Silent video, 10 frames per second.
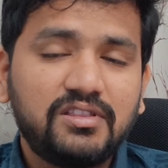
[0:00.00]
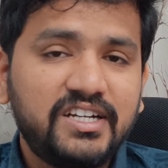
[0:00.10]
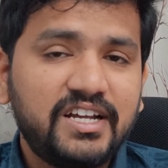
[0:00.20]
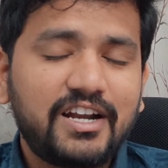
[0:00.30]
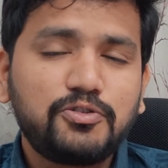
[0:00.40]

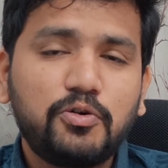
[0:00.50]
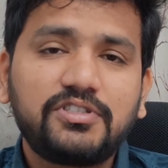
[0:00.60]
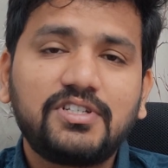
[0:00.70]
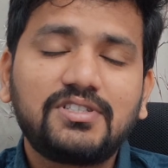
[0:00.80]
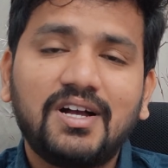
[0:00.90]
The data
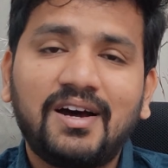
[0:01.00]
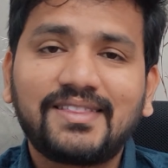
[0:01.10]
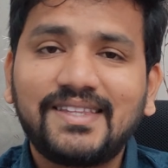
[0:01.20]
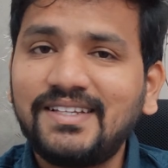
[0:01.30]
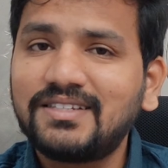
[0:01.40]
sources
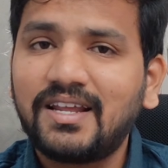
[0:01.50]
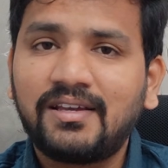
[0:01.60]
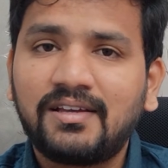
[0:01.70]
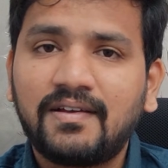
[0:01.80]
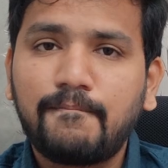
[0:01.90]
are things
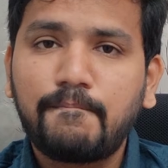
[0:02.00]
like